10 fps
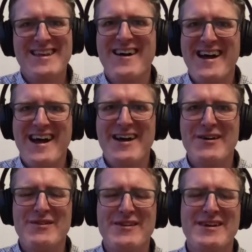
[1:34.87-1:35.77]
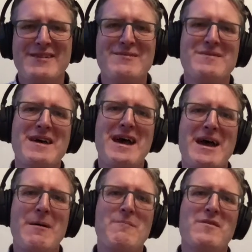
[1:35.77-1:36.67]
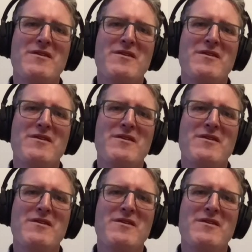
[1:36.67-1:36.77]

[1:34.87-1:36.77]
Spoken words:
atá ann